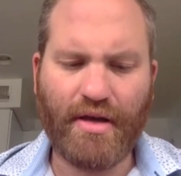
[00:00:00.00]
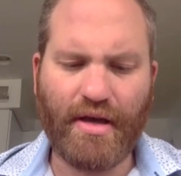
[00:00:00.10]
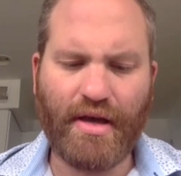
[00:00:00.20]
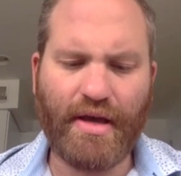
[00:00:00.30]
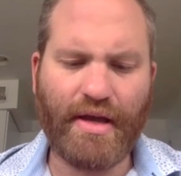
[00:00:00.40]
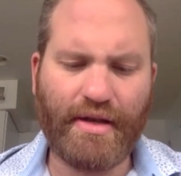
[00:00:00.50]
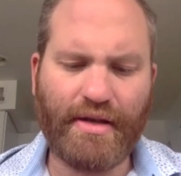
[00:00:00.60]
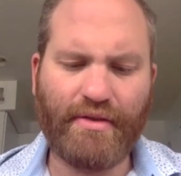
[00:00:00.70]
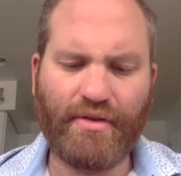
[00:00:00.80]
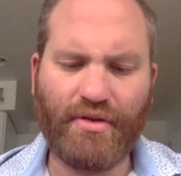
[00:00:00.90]

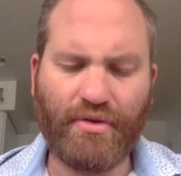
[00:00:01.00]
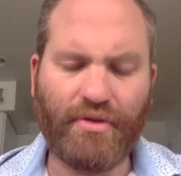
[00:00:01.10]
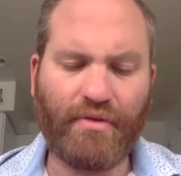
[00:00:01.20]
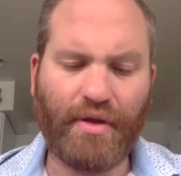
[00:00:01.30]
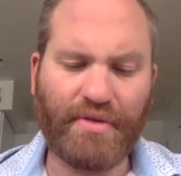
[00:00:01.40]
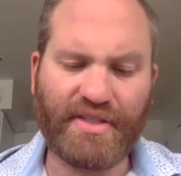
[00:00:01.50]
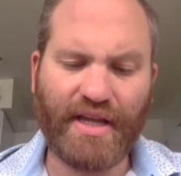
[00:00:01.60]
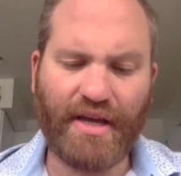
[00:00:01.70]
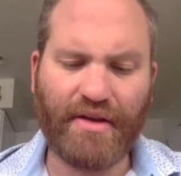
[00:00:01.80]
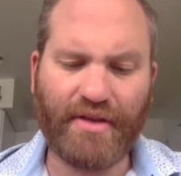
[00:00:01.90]
And, you know, they were
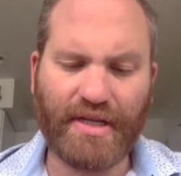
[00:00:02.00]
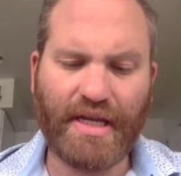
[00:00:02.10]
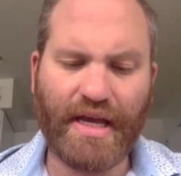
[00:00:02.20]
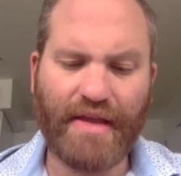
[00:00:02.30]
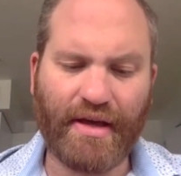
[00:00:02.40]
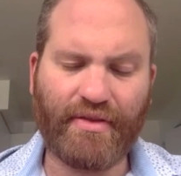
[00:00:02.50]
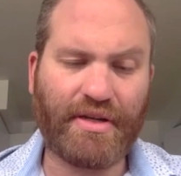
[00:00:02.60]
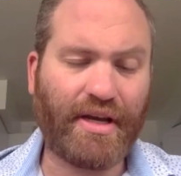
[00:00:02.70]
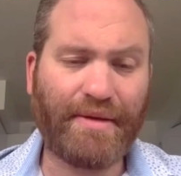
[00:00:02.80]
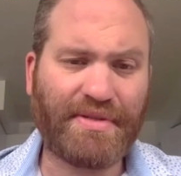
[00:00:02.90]
saying on the day that
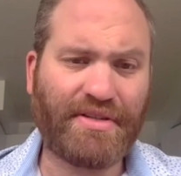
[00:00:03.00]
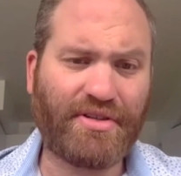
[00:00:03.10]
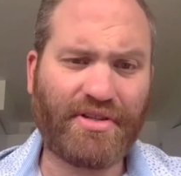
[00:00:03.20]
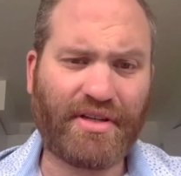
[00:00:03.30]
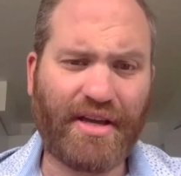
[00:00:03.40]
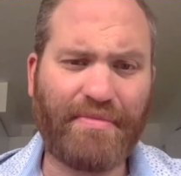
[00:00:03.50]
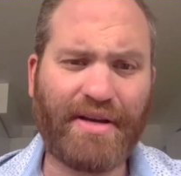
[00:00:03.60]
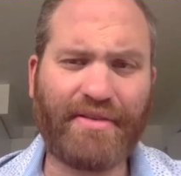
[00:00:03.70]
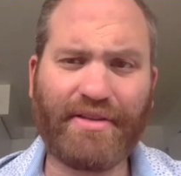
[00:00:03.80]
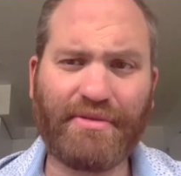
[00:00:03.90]
the Dobbs decision came
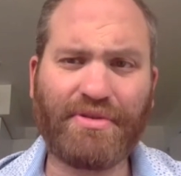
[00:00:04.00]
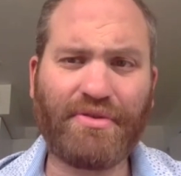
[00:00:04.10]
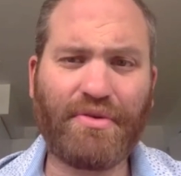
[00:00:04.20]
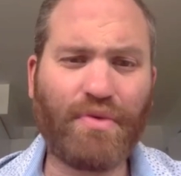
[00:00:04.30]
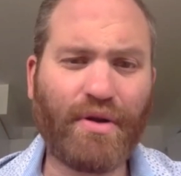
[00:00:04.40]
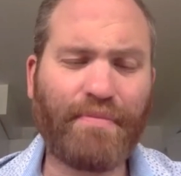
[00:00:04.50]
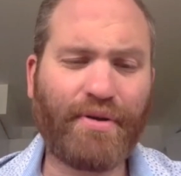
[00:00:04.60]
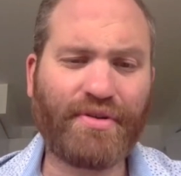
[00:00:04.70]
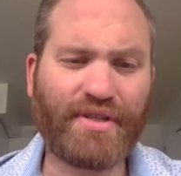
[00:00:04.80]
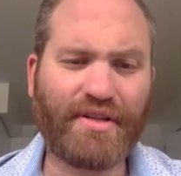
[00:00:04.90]
down that there was only one
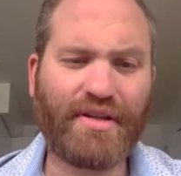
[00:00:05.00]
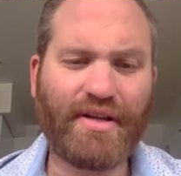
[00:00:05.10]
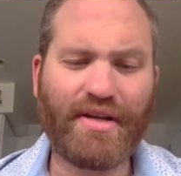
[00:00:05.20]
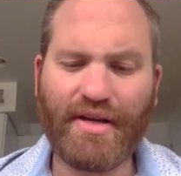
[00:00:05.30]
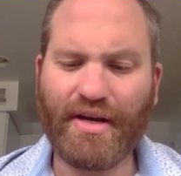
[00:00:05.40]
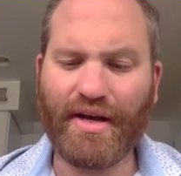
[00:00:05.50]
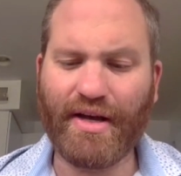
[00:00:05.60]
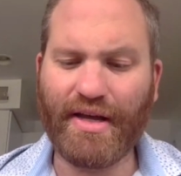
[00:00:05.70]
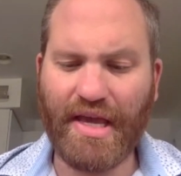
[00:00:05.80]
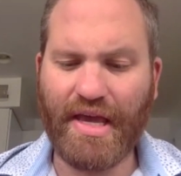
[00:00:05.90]
person
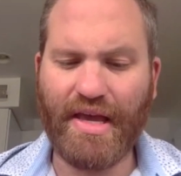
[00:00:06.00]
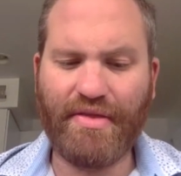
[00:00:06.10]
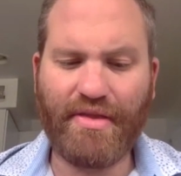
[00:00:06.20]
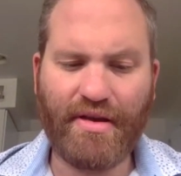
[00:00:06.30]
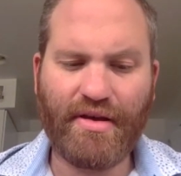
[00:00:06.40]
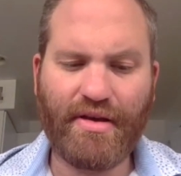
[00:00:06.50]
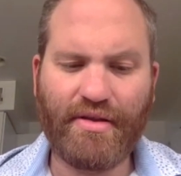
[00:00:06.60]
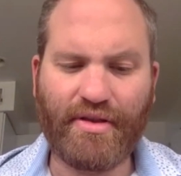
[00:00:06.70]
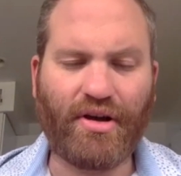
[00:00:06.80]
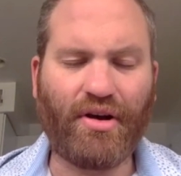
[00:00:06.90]
uh, in
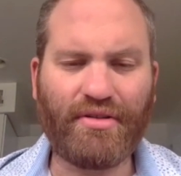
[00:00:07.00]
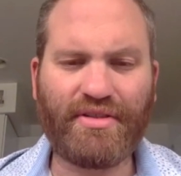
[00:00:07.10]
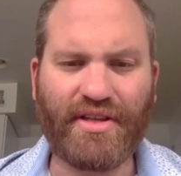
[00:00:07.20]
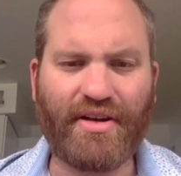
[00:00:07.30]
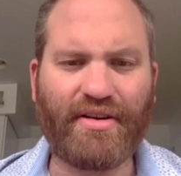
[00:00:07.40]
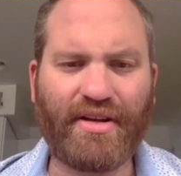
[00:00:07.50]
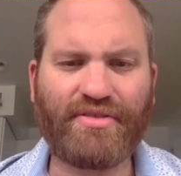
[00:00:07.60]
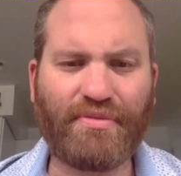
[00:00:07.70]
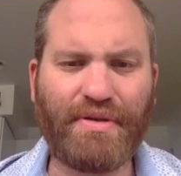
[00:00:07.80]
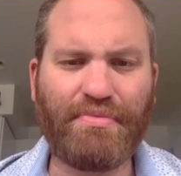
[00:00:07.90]
the call center.
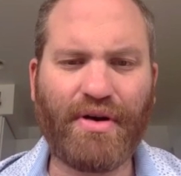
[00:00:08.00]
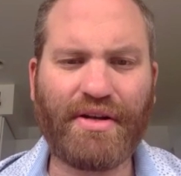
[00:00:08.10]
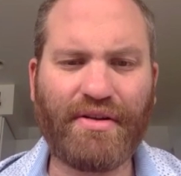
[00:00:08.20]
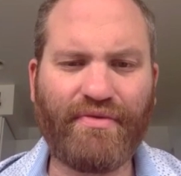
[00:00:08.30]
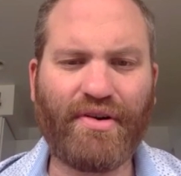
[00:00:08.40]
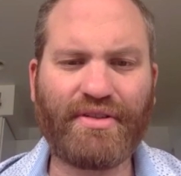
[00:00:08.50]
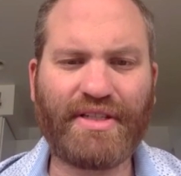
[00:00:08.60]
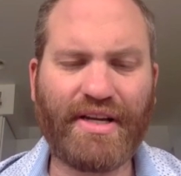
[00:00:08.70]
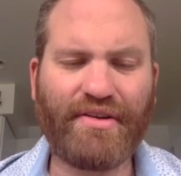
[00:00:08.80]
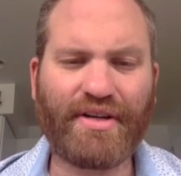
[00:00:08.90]
And so people had to
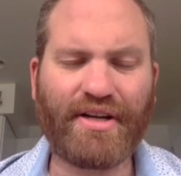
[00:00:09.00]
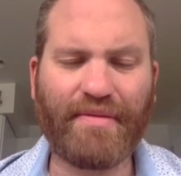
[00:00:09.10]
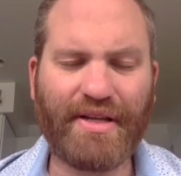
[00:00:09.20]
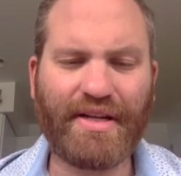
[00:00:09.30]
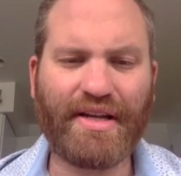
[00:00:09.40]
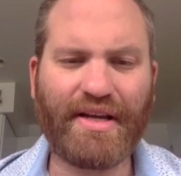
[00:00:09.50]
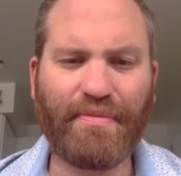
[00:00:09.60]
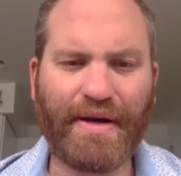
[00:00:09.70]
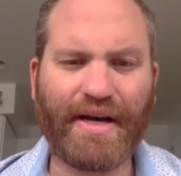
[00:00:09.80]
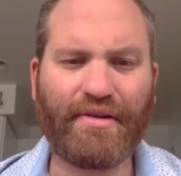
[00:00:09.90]
volunteer to come in and
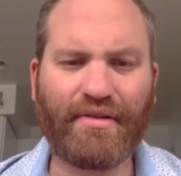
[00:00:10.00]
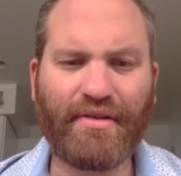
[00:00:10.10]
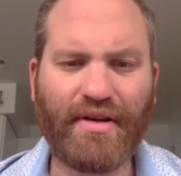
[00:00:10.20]
help out